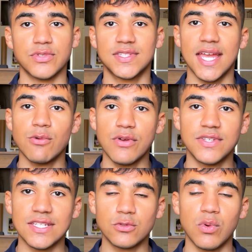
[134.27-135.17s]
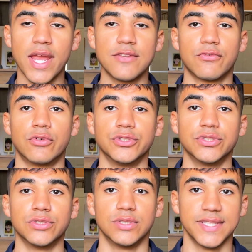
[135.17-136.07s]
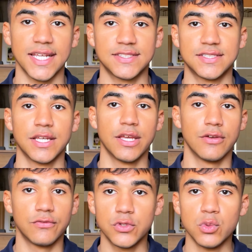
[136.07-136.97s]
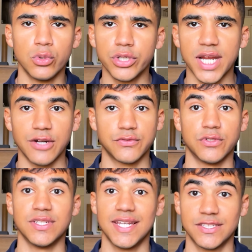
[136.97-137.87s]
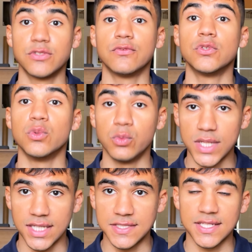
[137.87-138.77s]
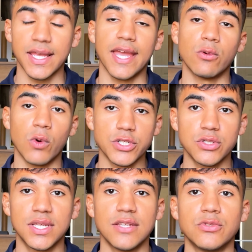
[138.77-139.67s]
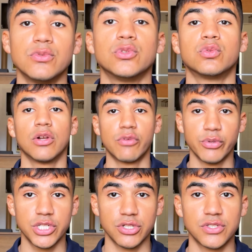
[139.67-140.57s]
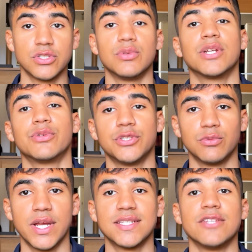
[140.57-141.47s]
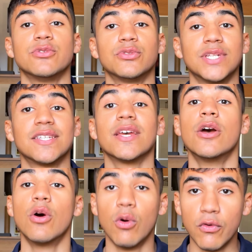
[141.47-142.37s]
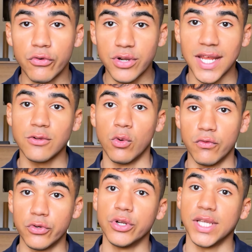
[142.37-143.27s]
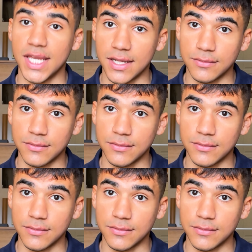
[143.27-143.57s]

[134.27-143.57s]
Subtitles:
stay with this weight for the next few workouts, for the next few weeks, and once you can do 12 repetitions, you increase the weight, and you do that over and over again.